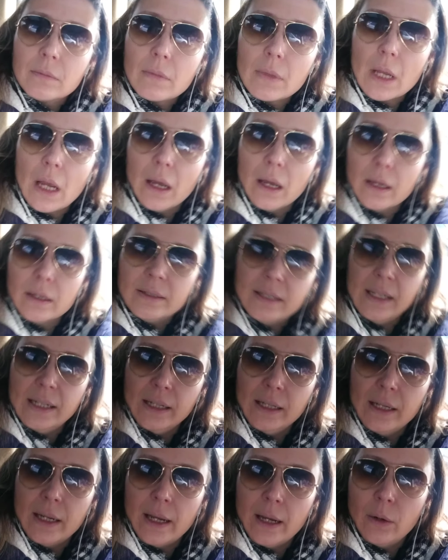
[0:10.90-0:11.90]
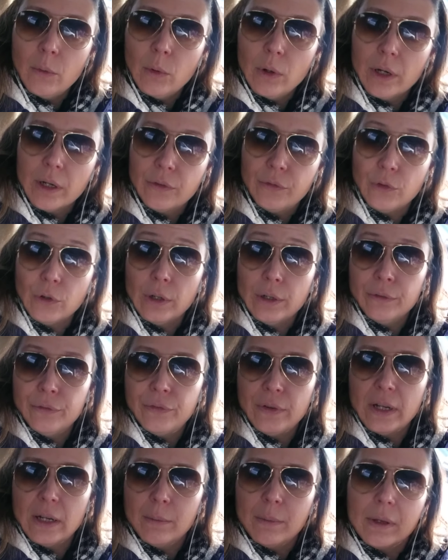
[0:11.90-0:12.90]
uh, DEA work for
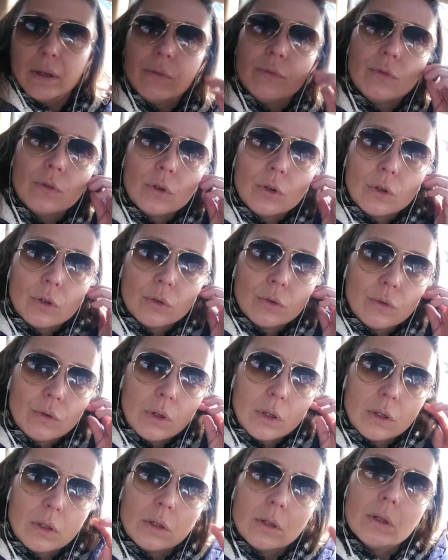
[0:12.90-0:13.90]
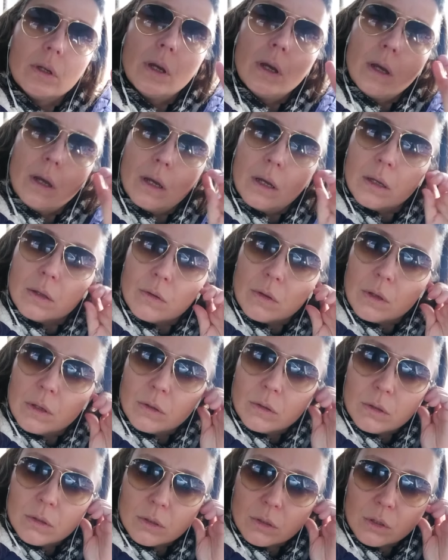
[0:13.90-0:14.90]
Infentamine for the uh,
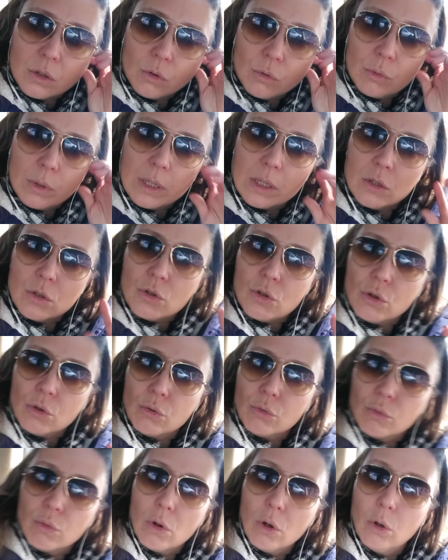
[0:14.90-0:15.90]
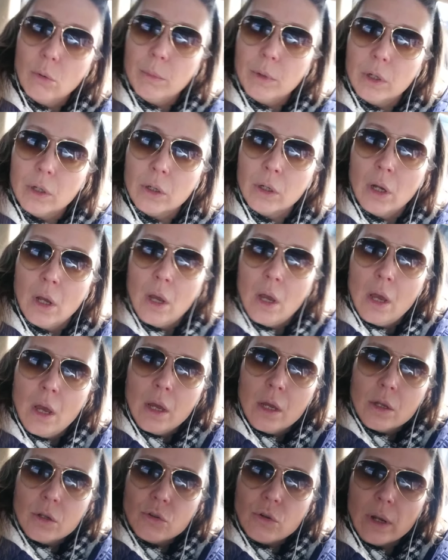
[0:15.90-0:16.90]
the Korean Jew Romer,
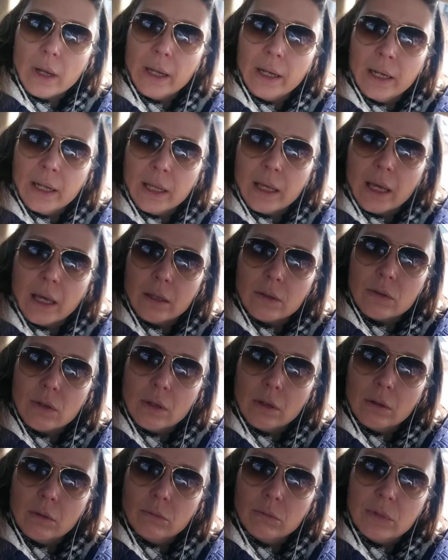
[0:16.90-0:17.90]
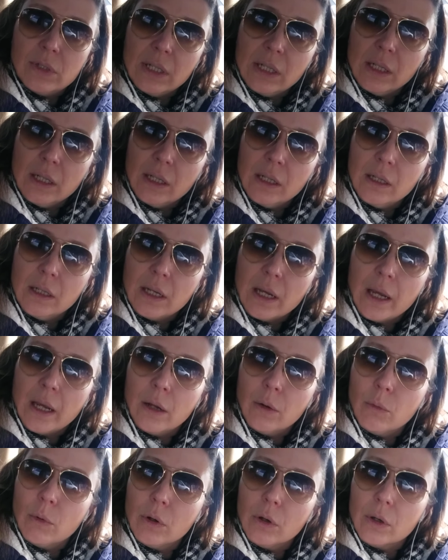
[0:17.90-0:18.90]
trying to get some
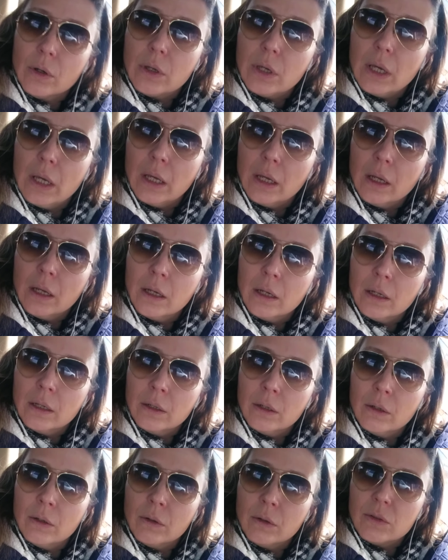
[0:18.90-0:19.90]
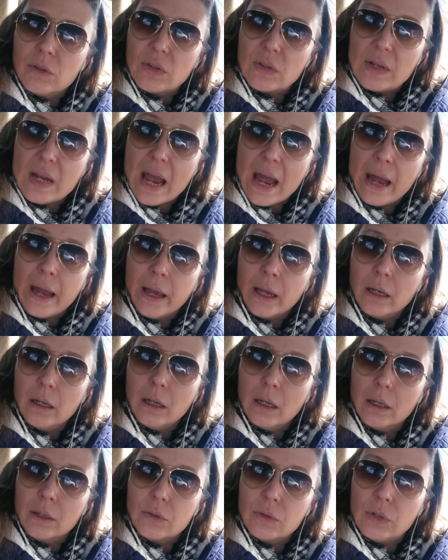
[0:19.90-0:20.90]
DEA work in STAT
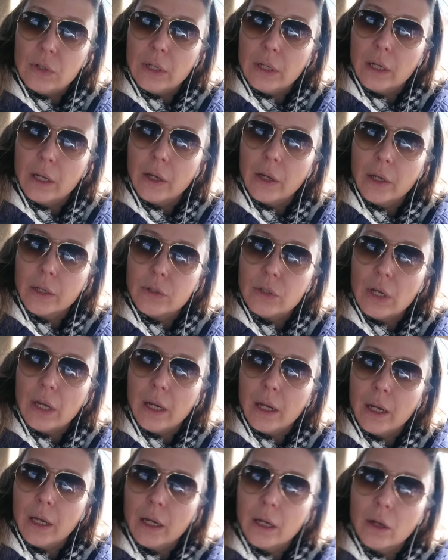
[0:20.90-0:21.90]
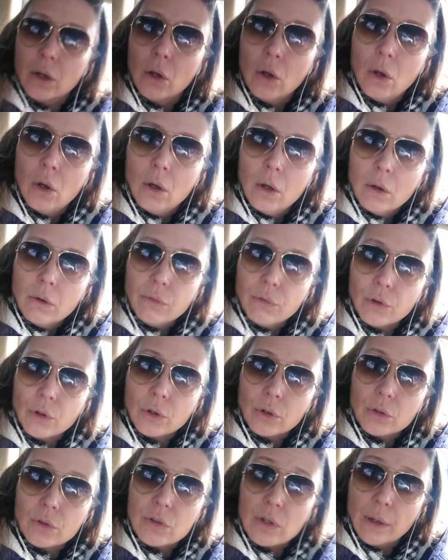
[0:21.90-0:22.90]
S T A T
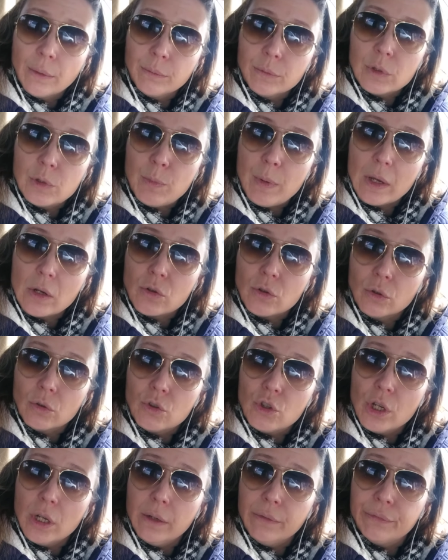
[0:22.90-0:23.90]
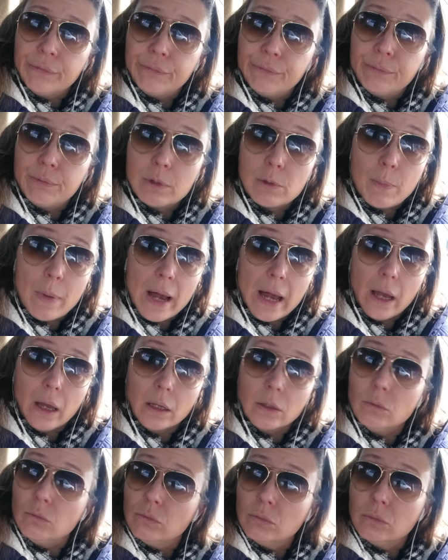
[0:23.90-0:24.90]
for some special G spot.